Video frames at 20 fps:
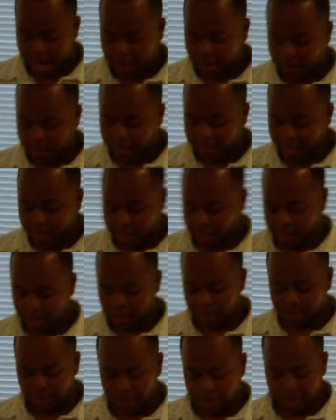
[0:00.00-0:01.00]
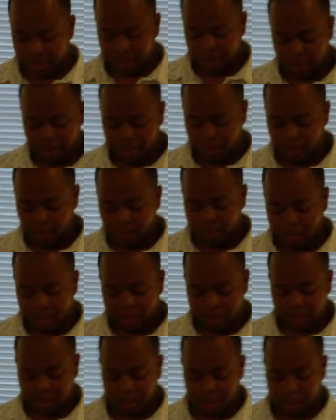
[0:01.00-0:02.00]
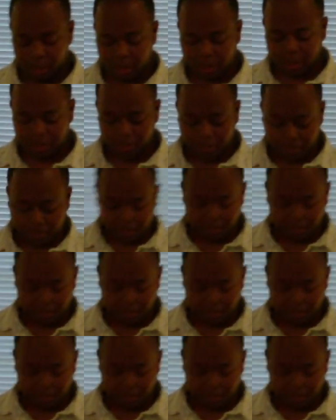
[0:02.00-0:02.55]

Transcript: After that is complete, we move on to touch-up.